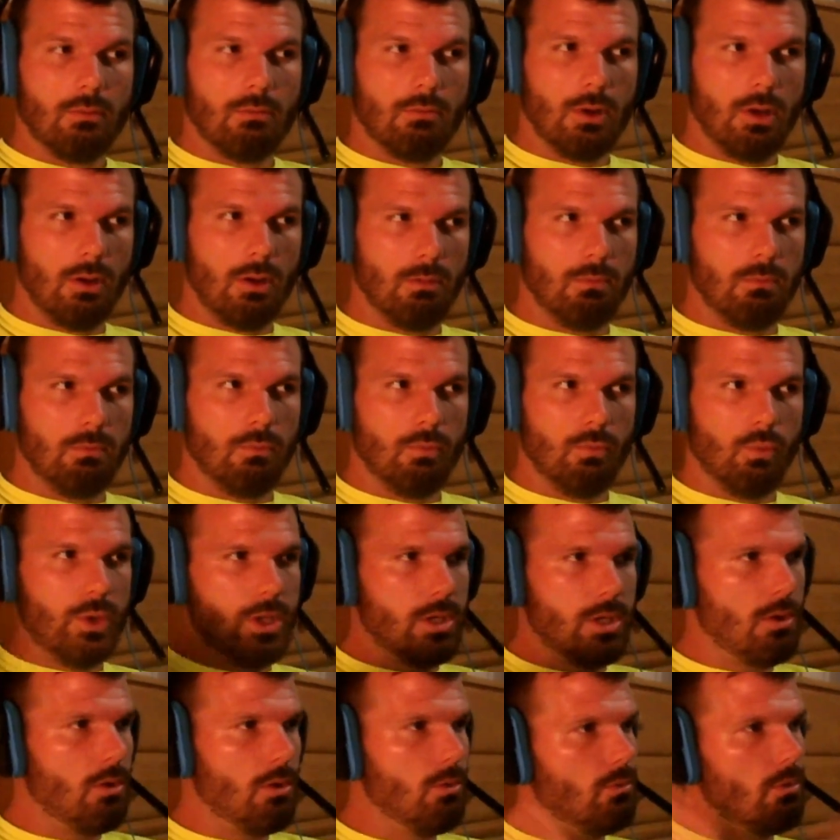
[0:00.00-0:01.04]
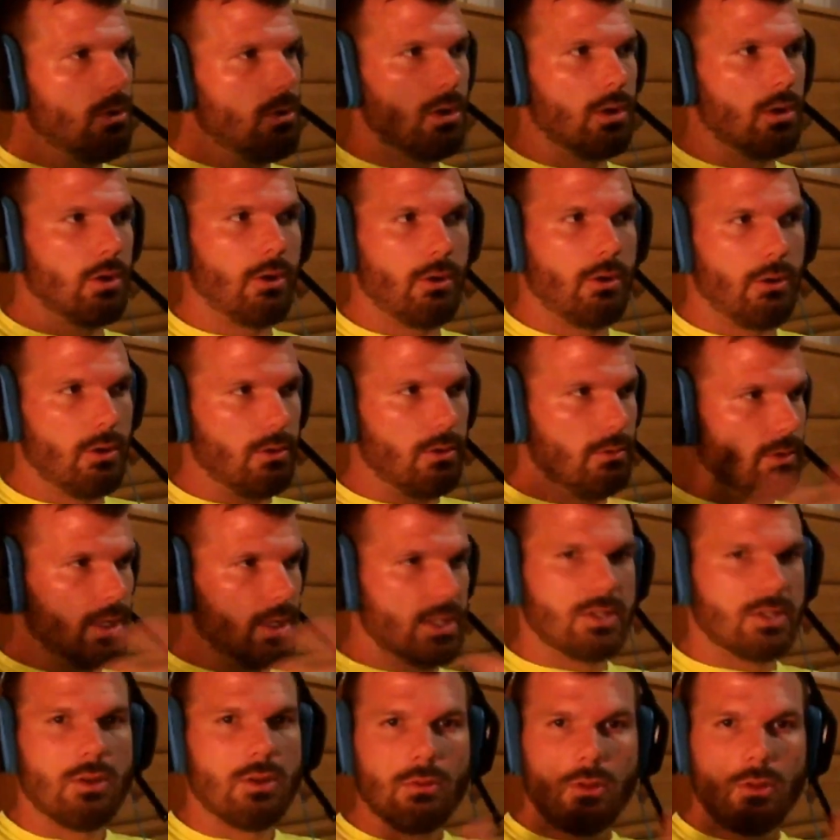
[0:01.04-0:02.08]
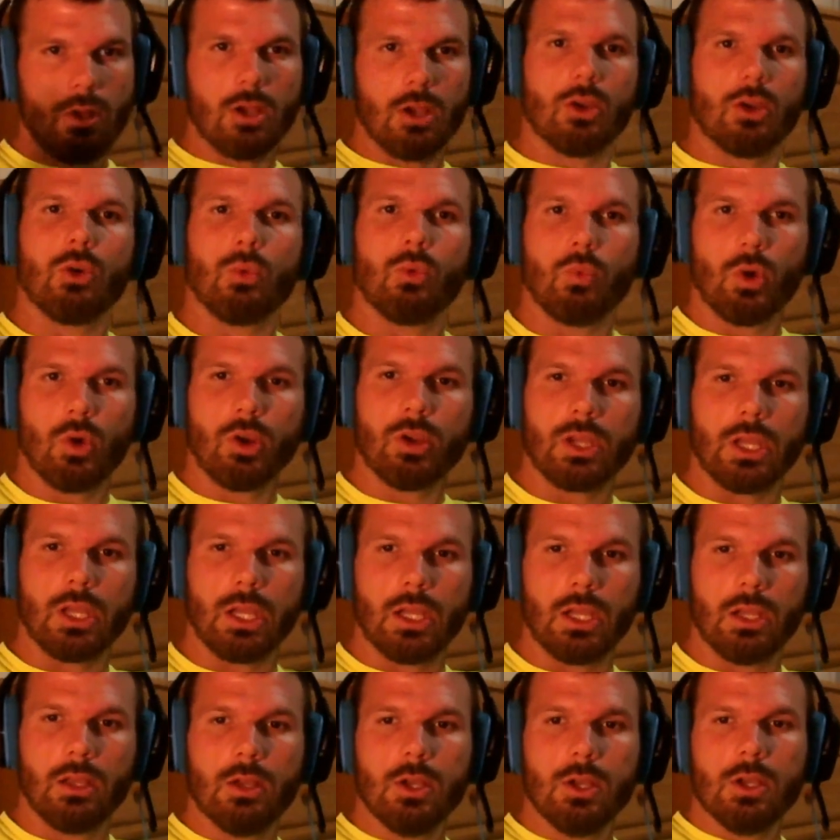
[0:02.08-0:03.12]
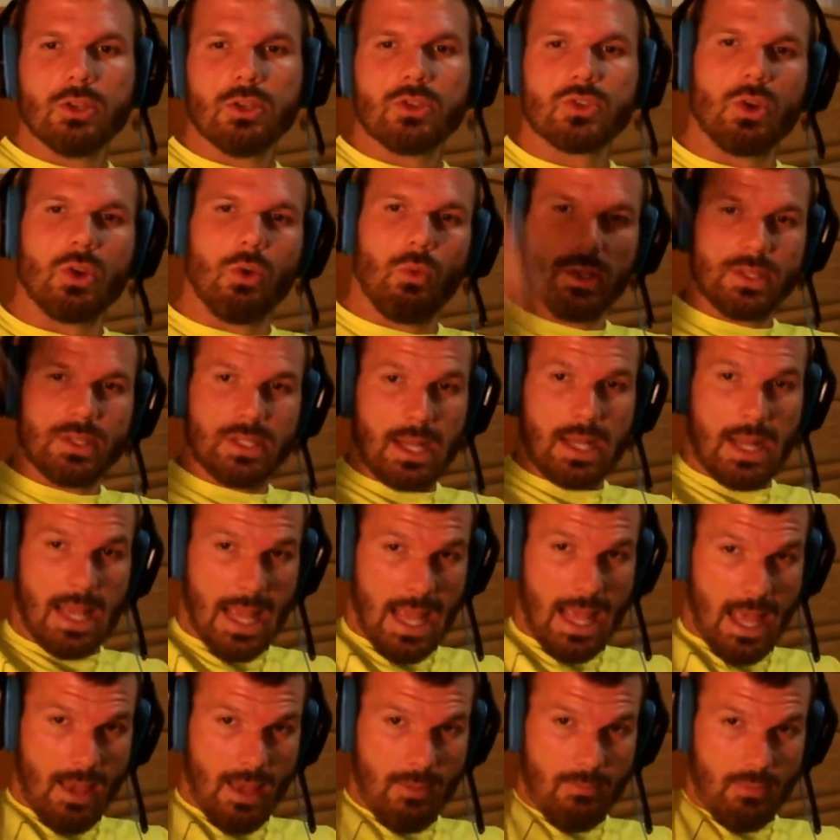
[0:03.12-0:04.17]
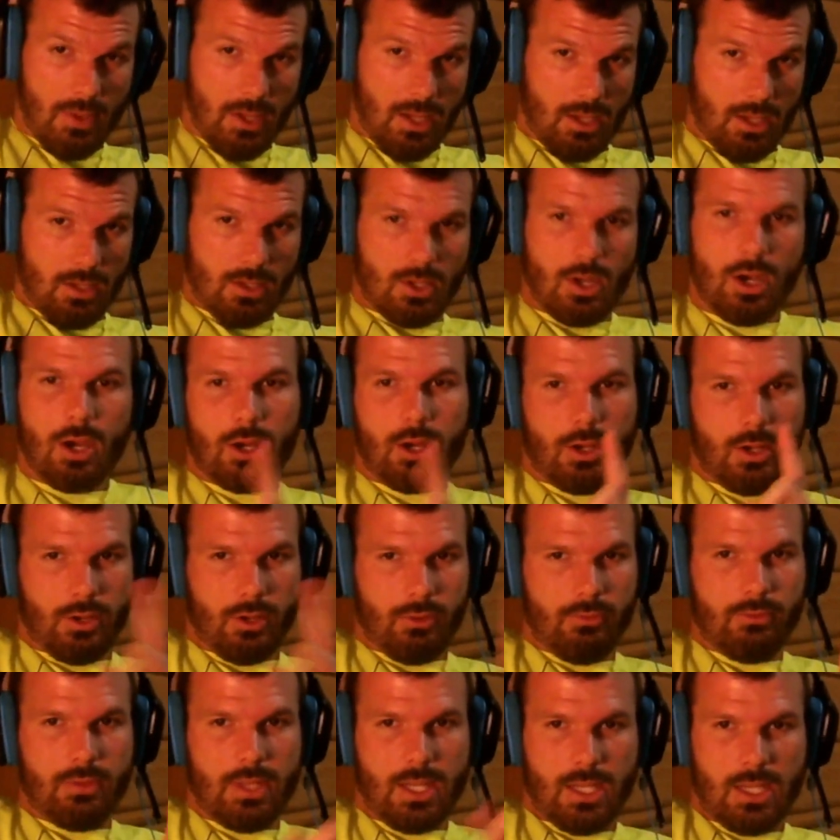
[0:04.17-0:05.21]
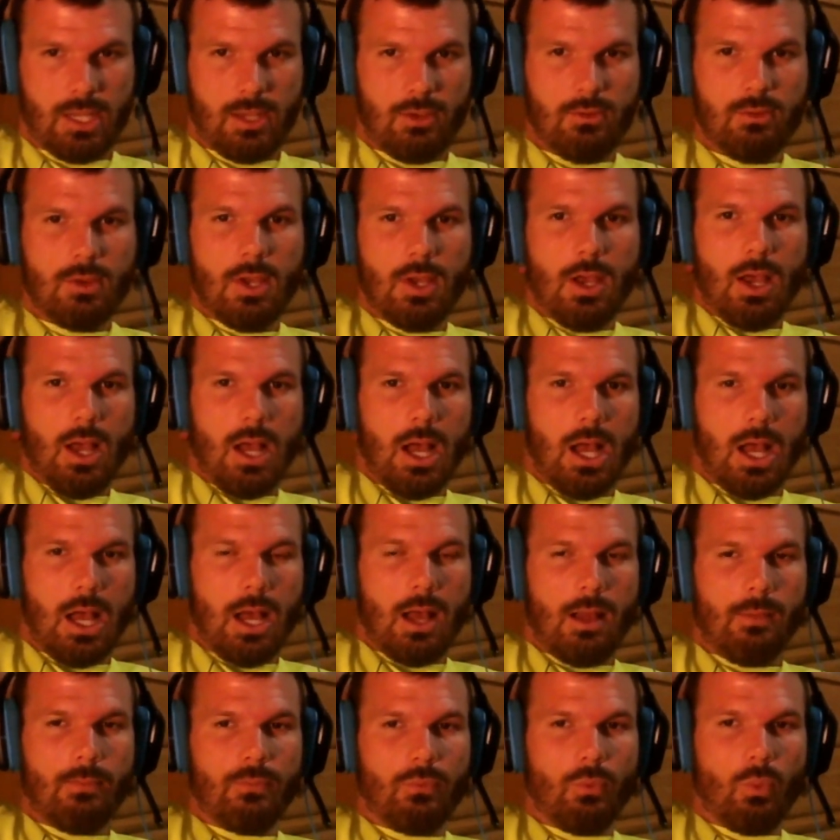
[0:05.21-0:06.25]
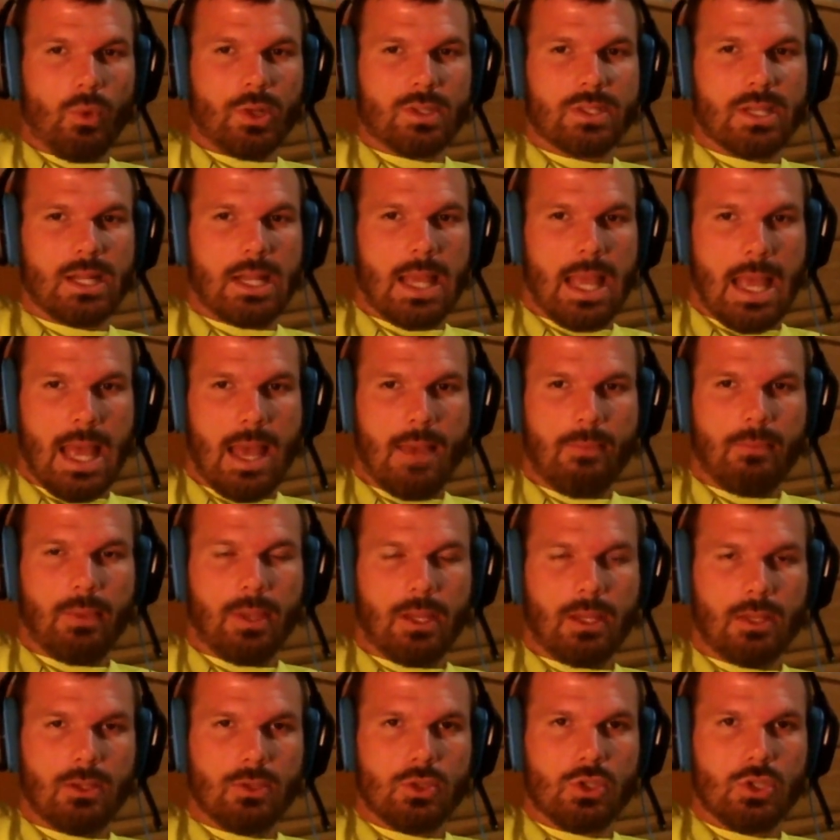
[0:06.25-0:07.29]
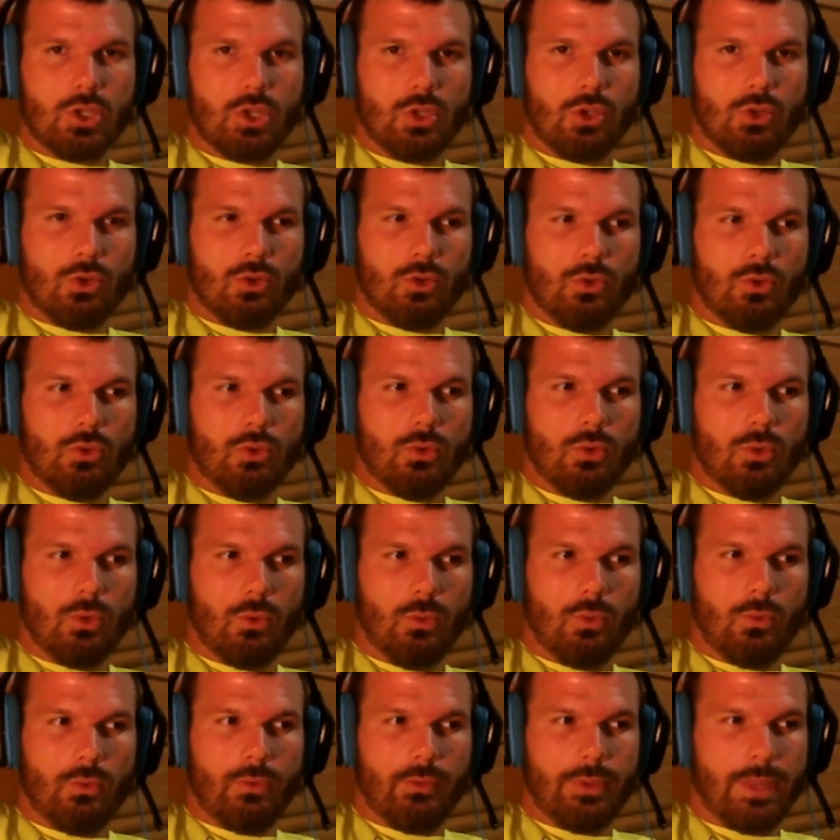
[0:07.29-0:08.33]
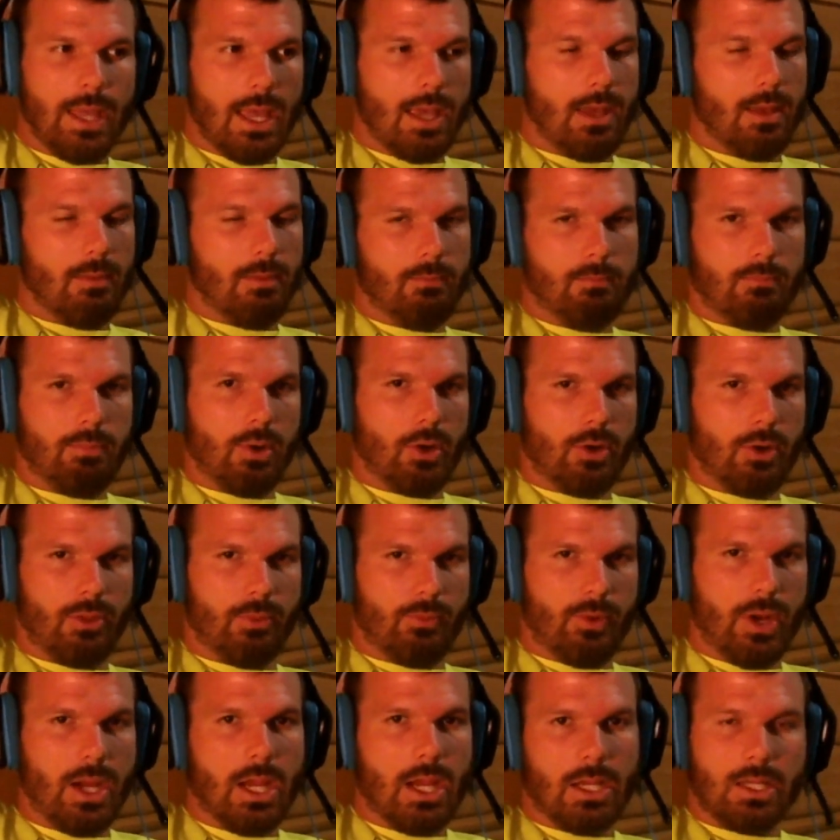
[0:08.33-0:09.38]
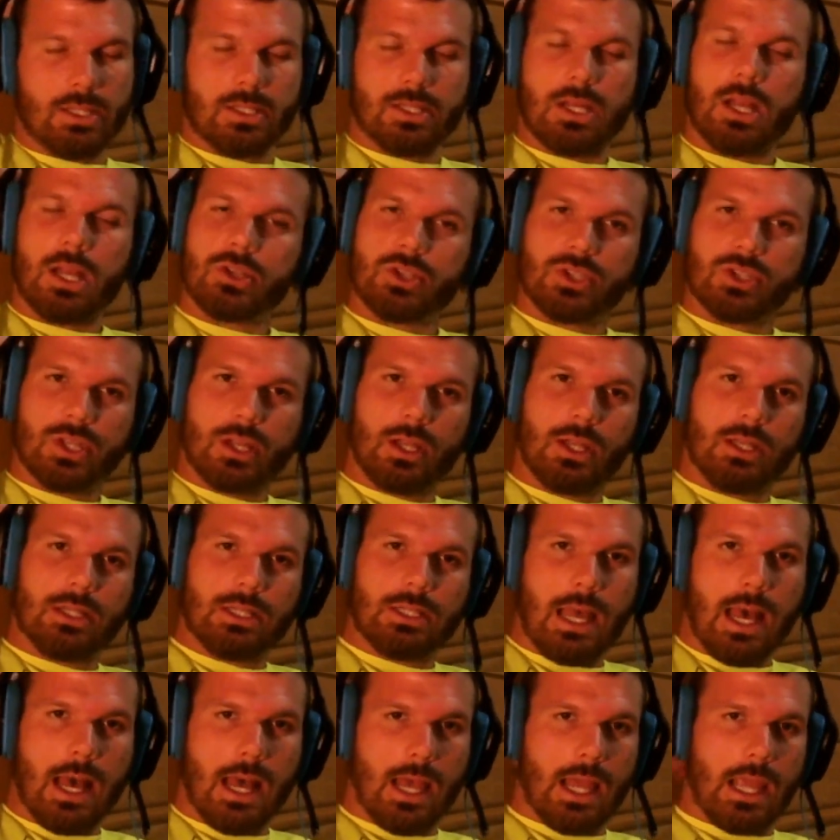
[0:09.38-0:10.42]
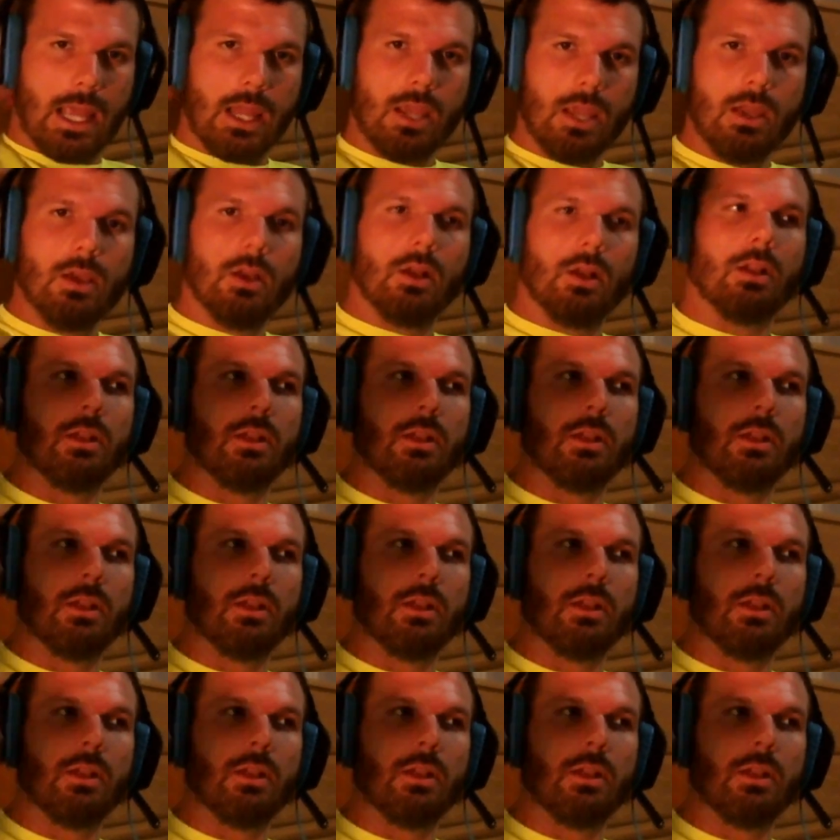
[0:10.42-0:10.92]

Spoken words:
Well, we no longer that's no longer working. So what's going to happen? Cargo, thank you. What's going to happen to that part of the brain? It's not just going to die.